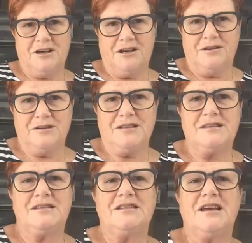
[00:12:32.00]
as you know,
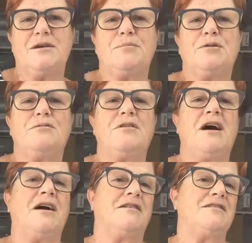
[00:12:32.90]
the
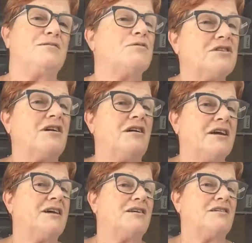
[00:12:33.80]
Stamparatus, which
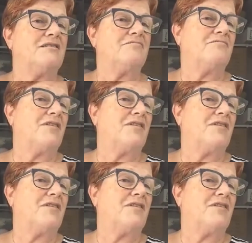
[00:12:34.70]
I get,